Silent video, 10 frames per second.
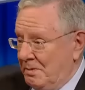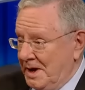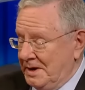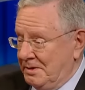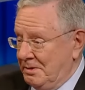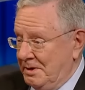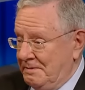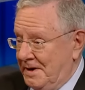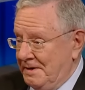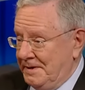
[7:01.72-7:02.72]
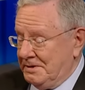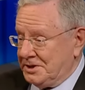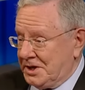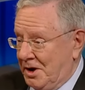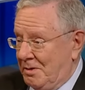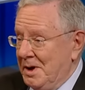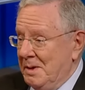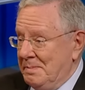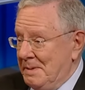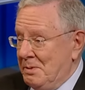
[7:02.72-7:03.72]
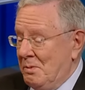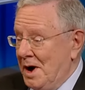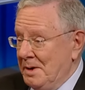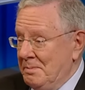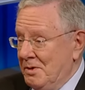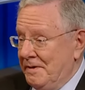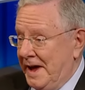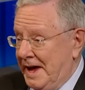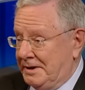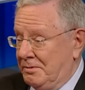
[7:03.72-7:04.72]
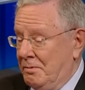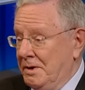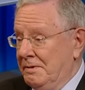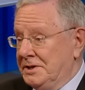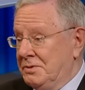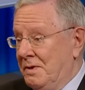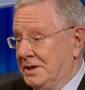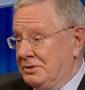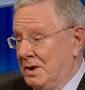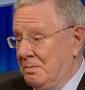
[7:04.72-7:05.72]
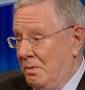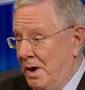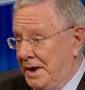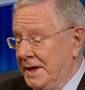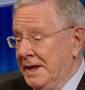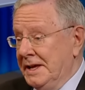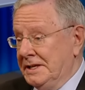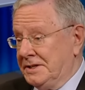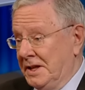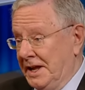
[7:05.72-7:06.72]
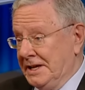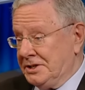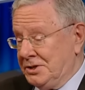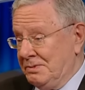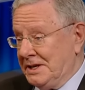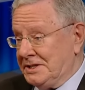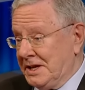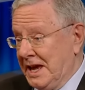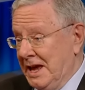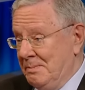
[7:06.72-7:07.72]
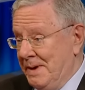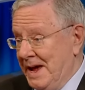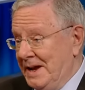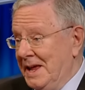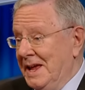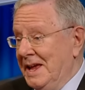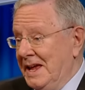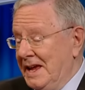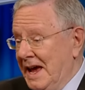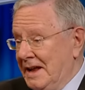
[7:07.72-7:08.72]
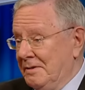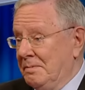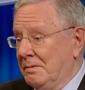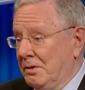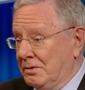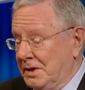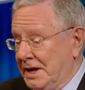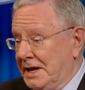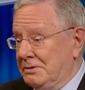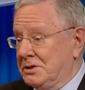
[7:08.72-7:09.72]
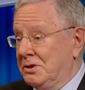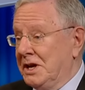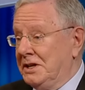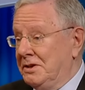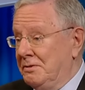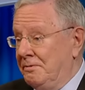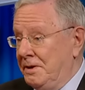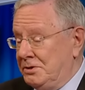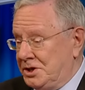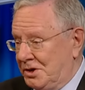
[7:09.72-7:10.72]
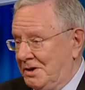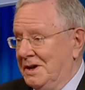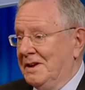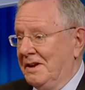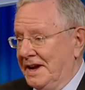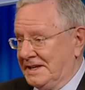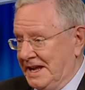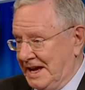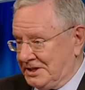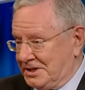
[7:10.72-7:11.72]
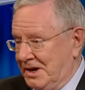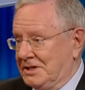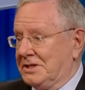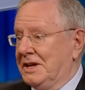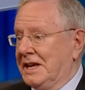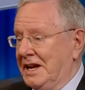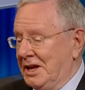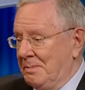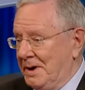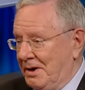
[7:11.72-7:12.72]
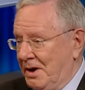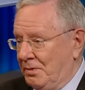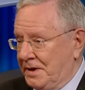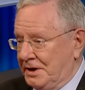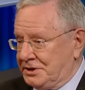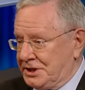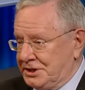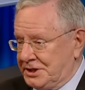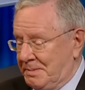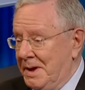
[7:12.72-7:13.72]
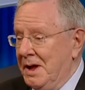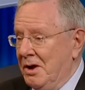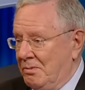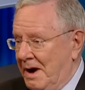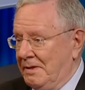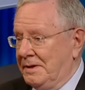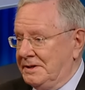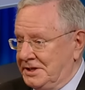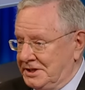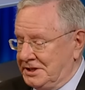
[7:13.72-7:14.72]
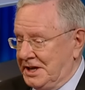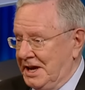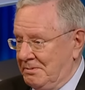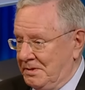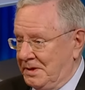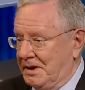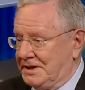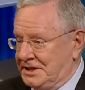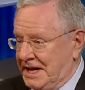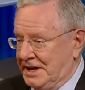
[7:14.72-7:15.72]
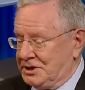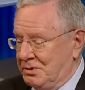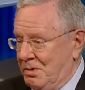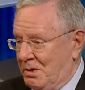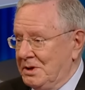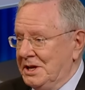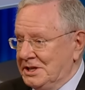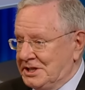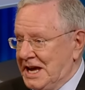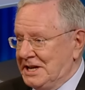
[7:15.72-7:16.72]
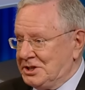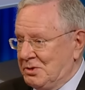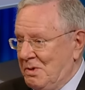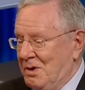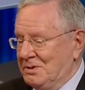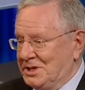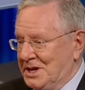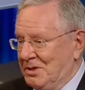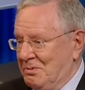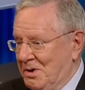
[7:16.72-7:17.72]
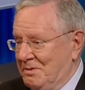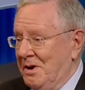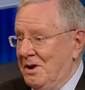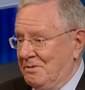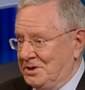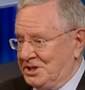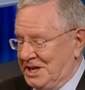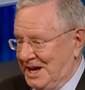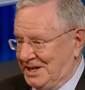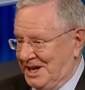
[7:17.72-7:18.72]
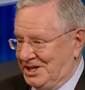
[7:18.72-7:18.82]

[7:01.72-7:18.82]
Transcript: Reagan yeah. 35 years ago. People want to move ahead. And one reason why Trump won is in the last two weeks of the campaign, he had to look like he was looking to the future, yeah. like tax cuts, like getting a better health care system, rather than just staying with the status quo. And she, status quo is another word for stagnation.